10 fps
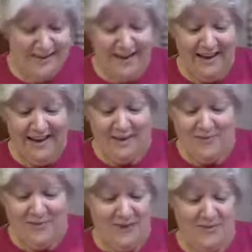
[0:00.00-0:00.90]

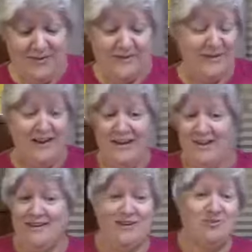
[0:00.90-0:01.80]
It was
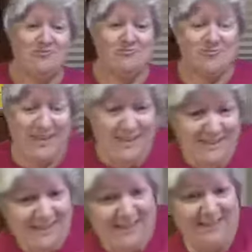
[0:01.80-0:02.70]
like
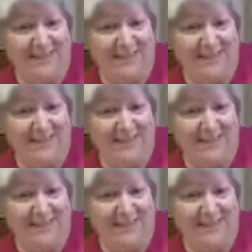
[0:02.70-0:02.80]
crazy.